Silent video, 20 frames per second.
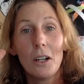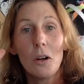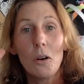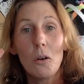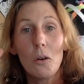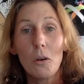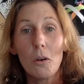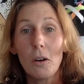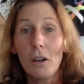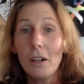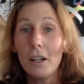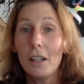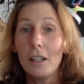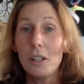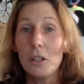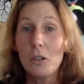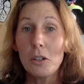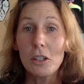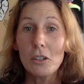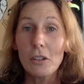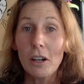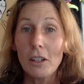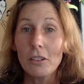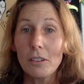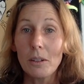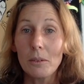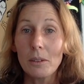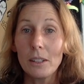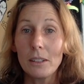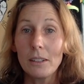or you could try
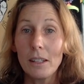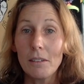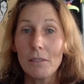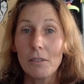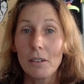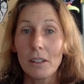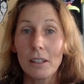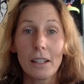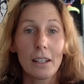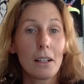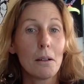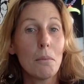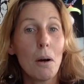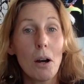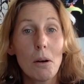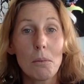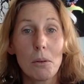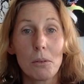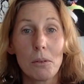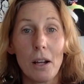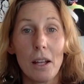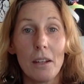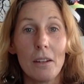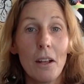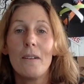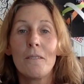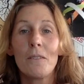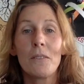something different, like a marble run.